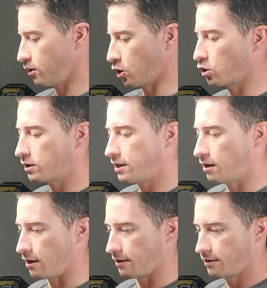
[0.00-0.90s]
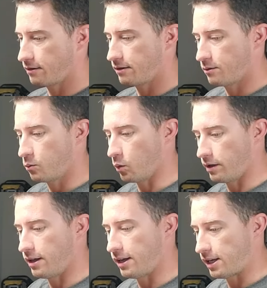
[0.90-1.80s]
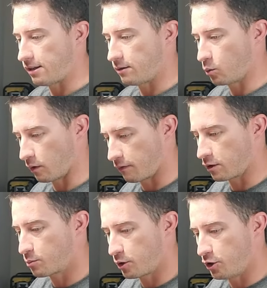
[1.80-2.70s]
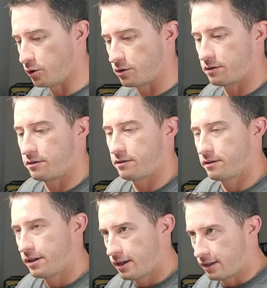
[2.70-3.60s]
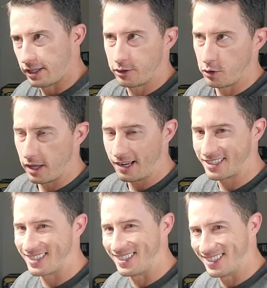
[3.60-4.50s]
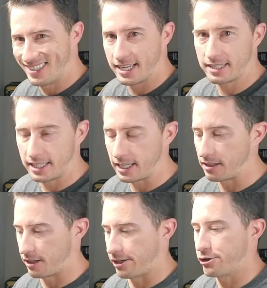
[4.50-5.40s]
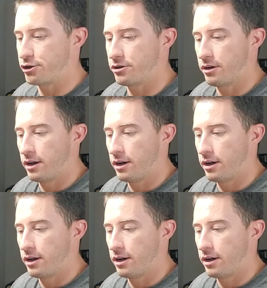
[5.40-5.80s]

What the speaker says: Early on, when they were first produced, I think 2016-ish,